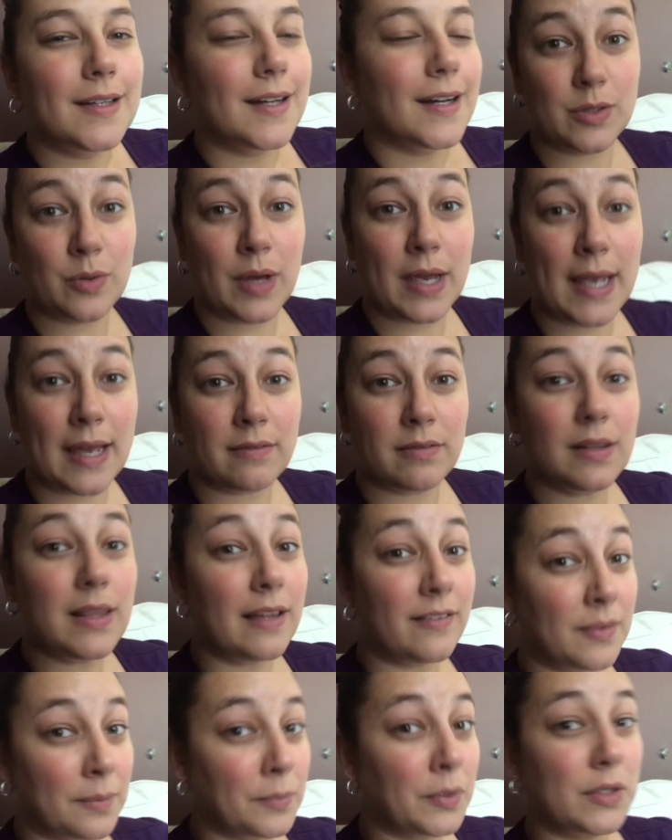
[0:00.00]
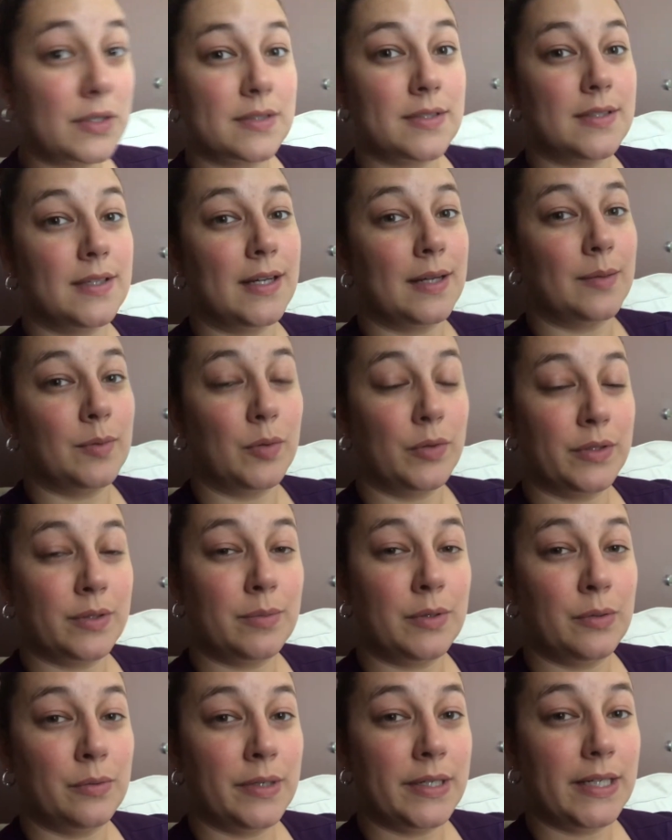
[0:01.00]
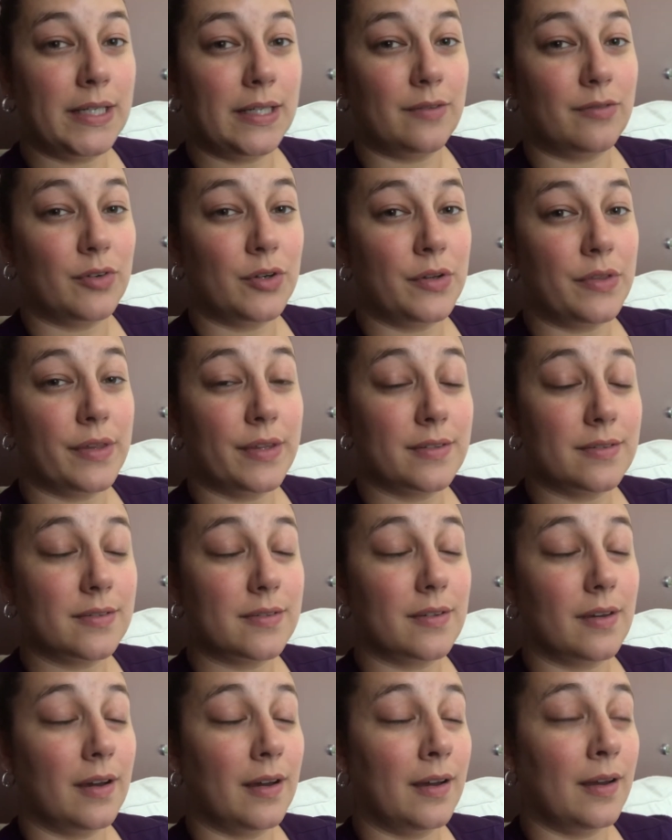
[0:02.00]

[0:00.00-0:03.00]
So I have 11 books that I'm going to be reading for this